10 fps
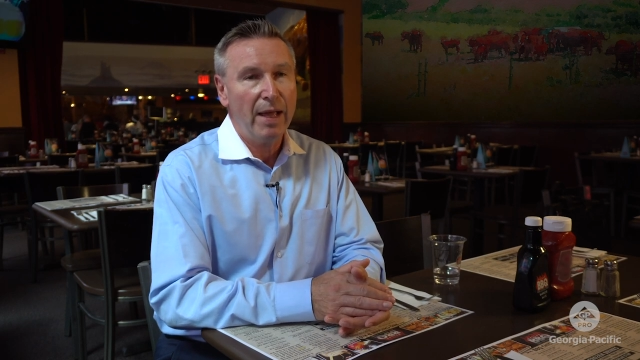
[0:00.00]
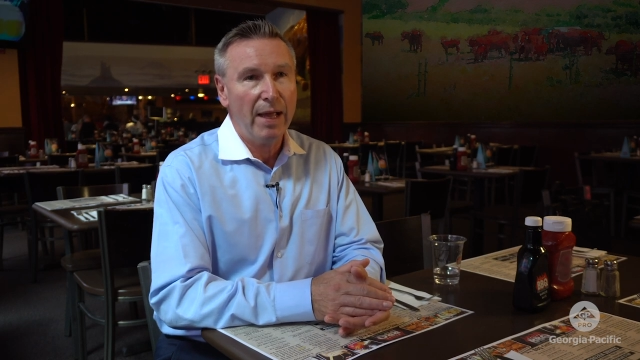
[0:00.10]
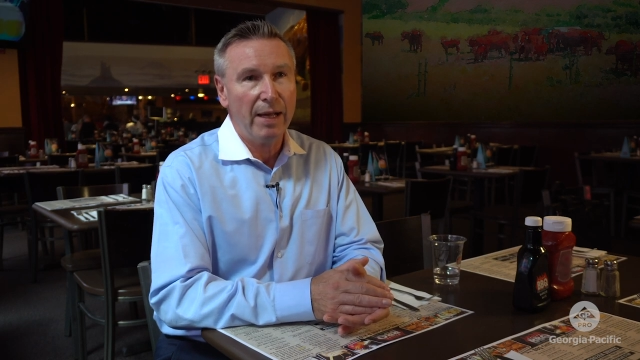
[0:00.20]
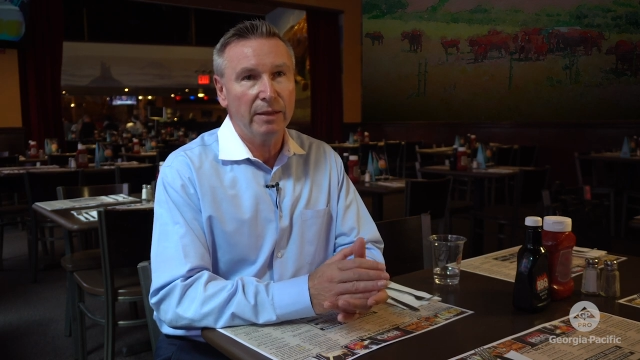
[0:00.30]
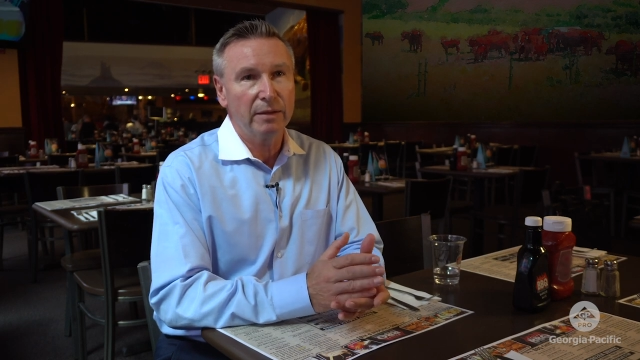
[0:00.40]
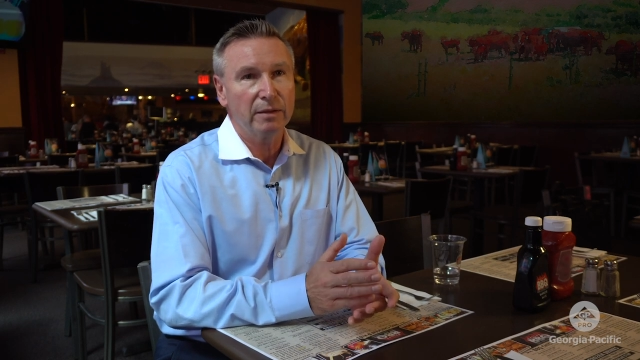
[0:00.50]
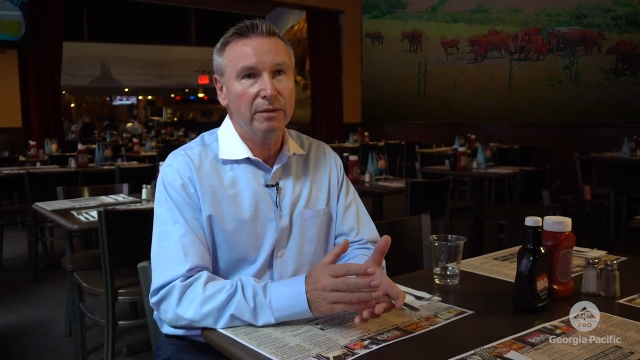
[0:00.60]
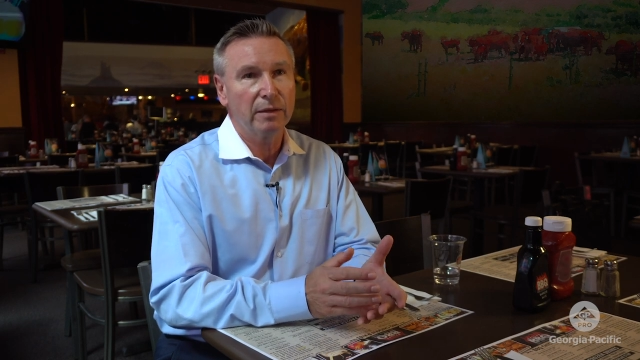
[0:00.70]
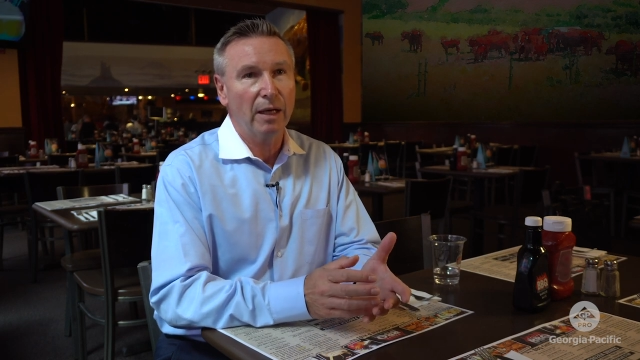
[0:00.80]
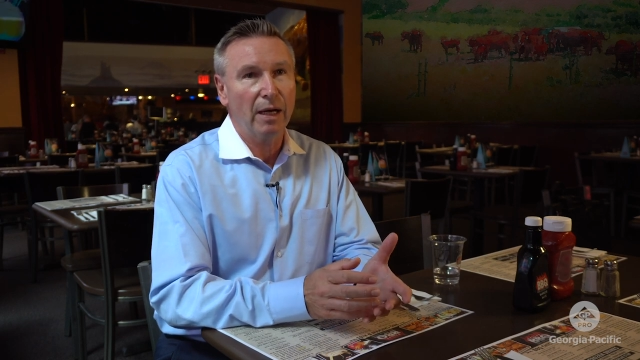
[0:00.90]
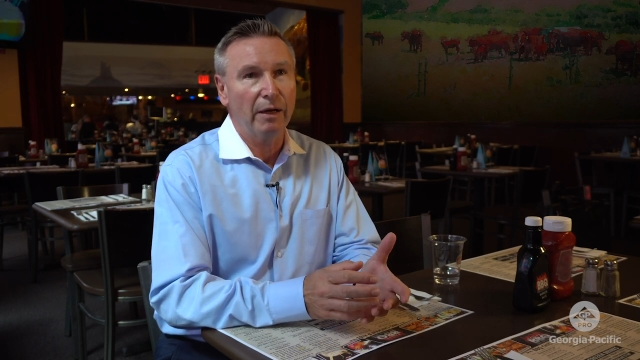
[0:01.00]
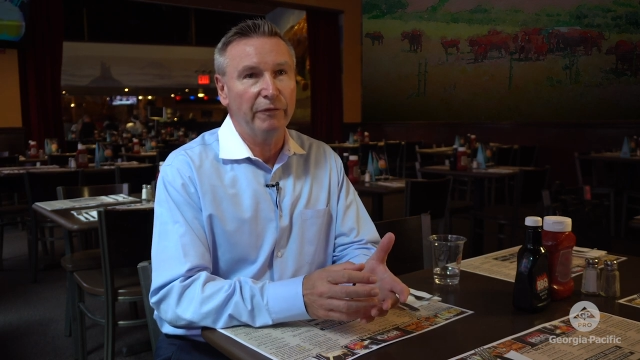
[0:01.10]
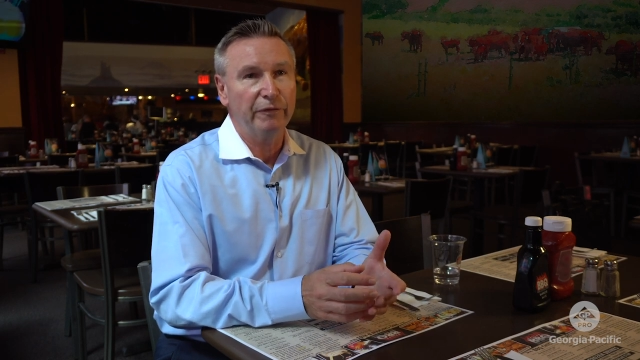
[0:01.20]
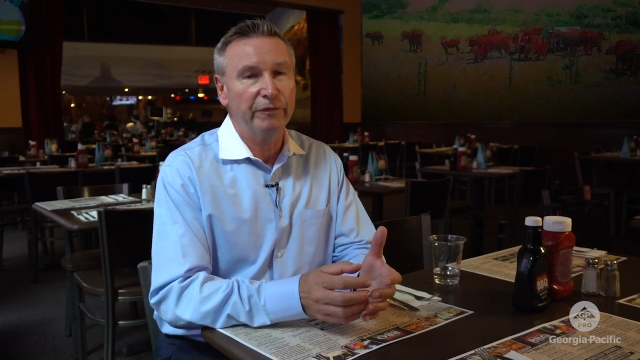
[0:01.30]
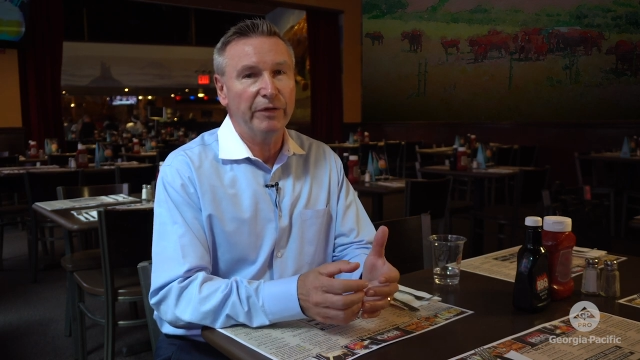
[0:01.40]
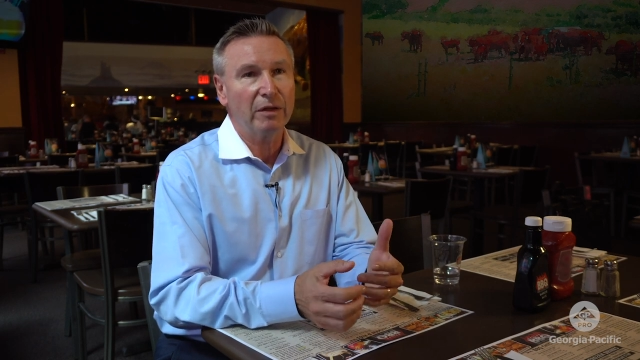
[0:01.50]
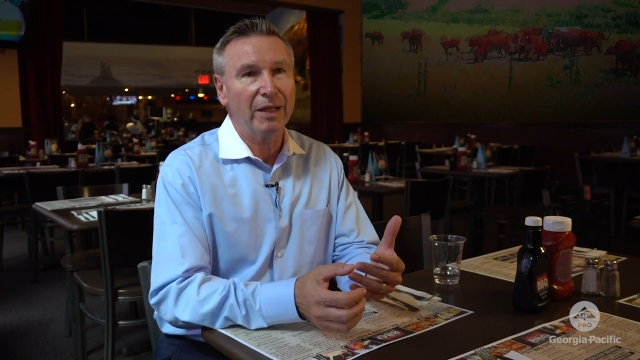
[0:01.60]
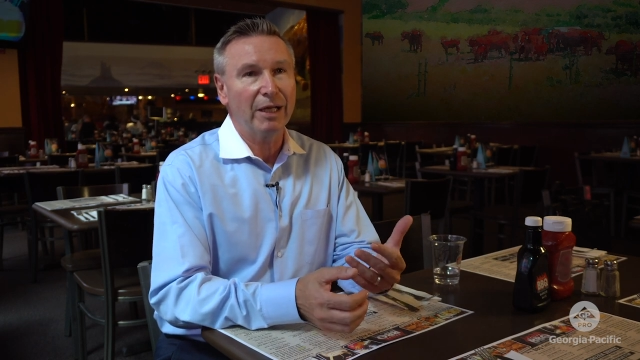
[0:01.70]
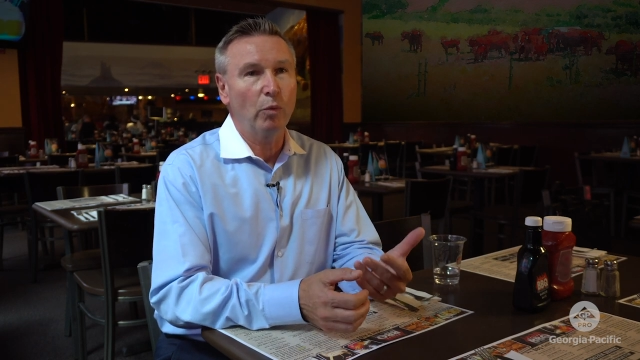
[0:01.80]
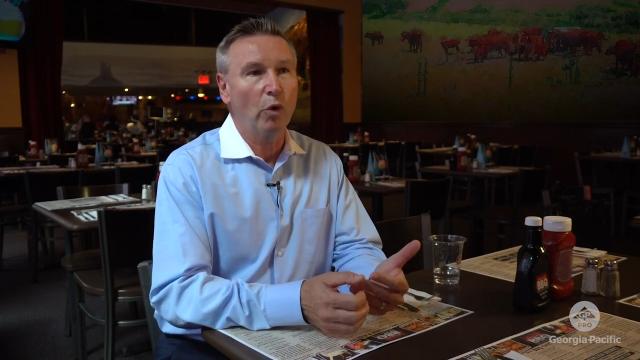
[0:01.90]
And I felt
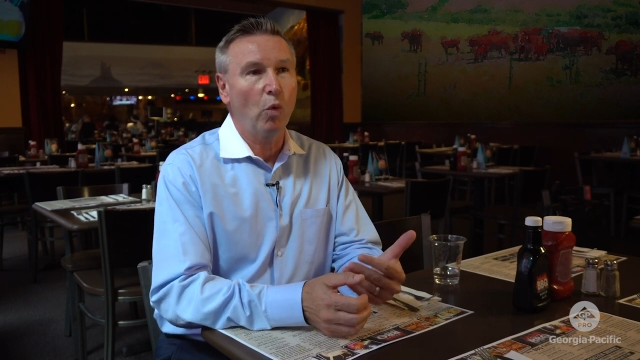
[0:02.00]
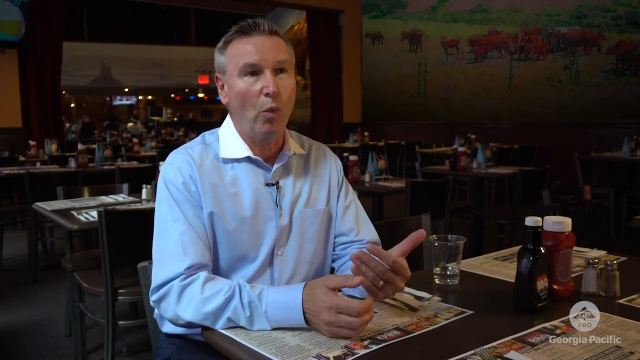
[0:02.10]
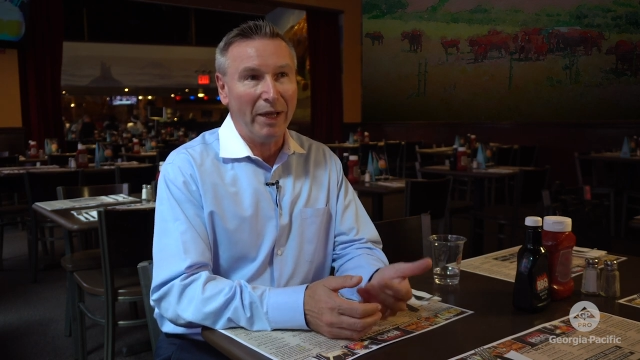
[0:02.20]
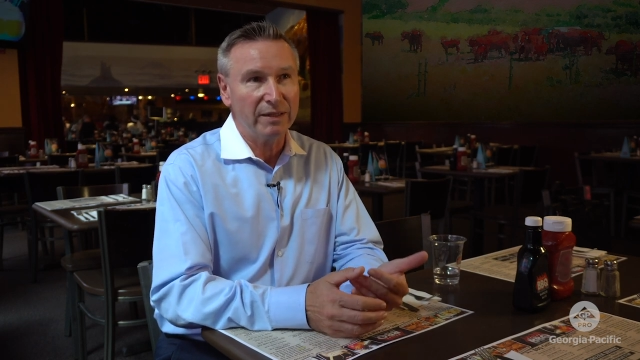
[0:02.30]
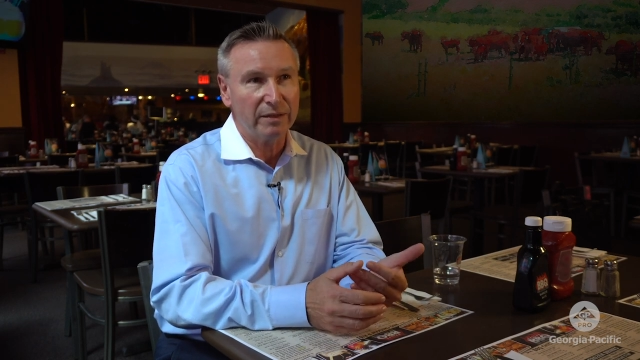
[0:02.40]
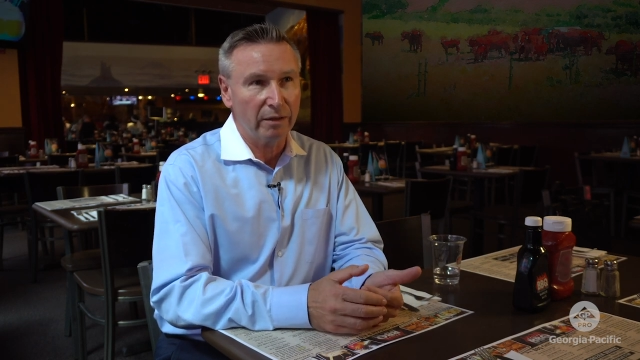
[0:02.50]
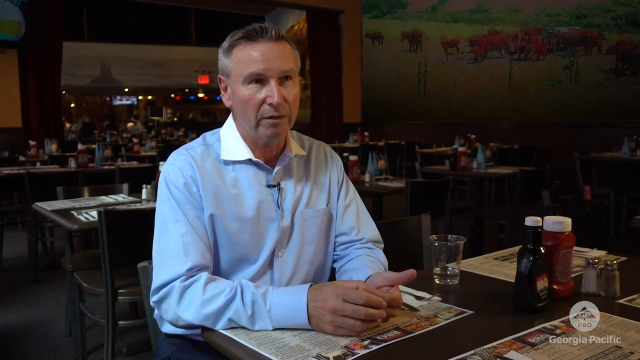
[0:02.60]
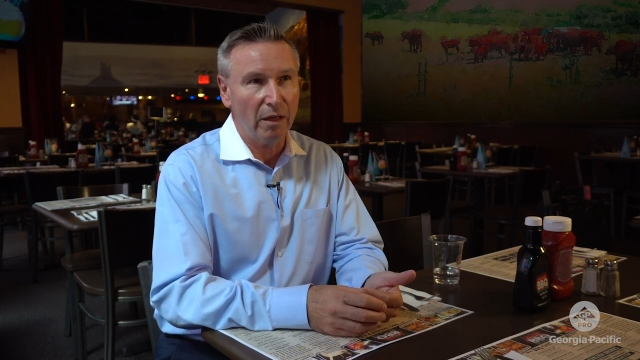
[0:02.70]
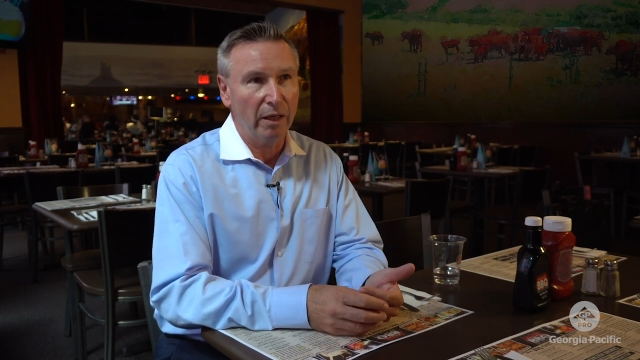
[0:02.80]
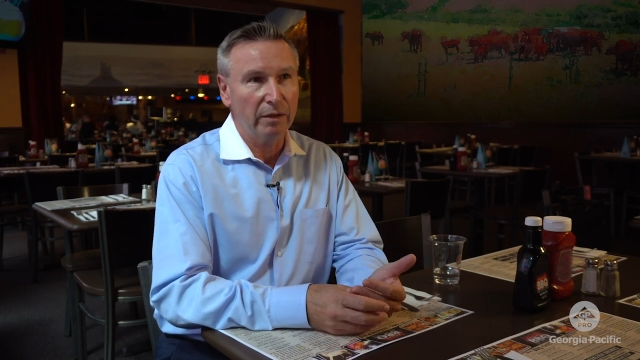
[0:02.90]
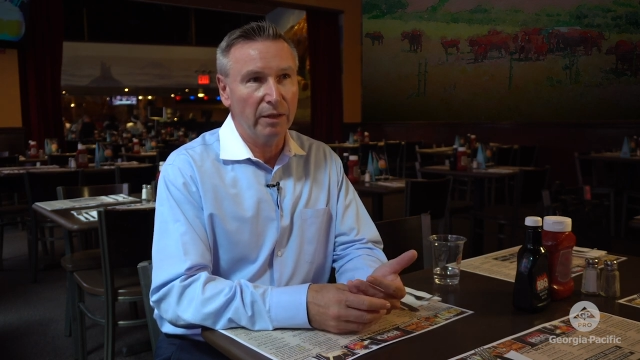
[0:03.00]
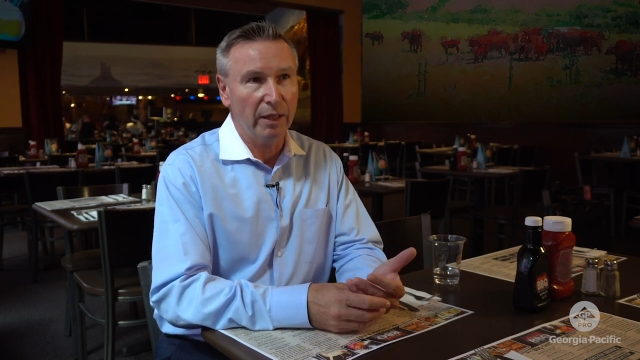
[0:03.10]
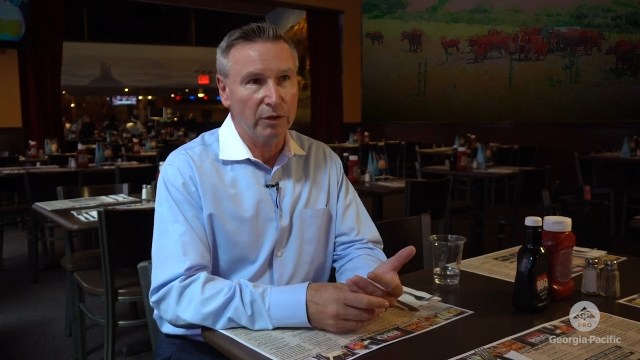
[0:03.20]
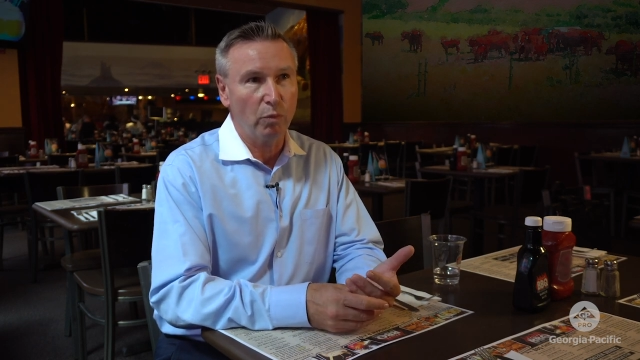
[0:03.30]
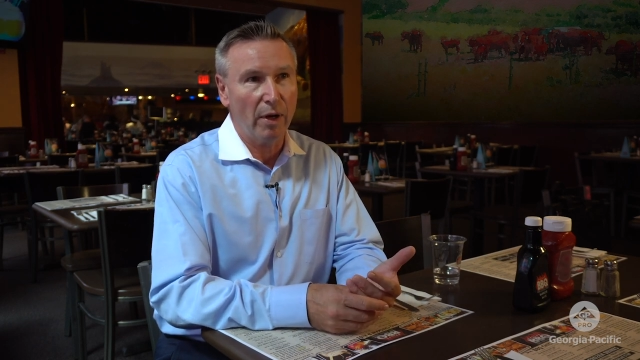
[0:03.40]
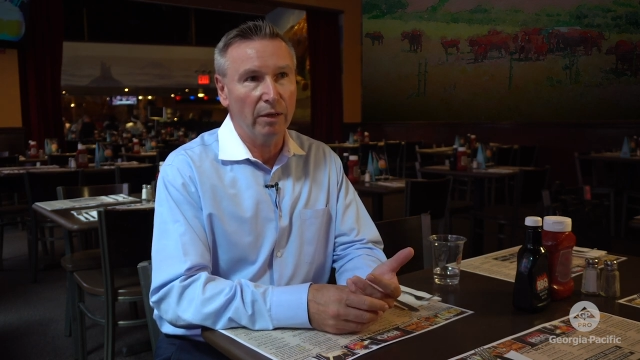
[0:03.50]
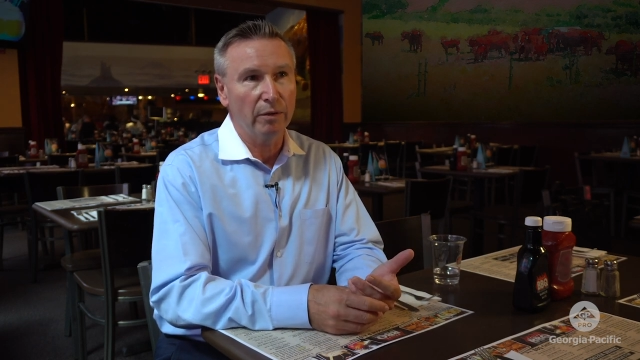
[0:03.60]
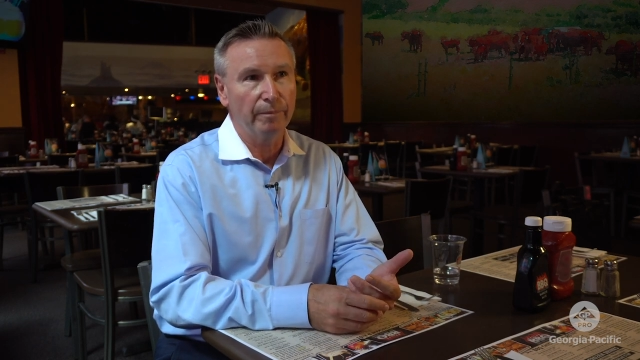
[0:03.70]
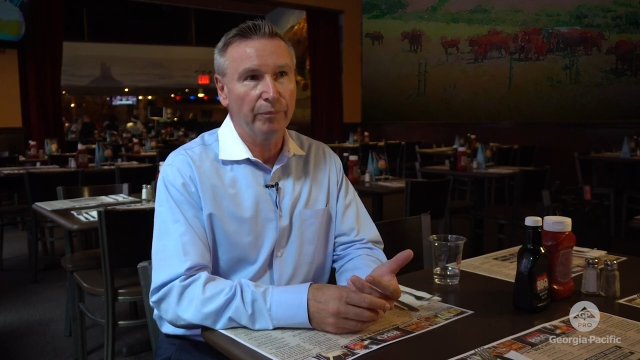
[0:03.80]
like we were wasting a lot as well.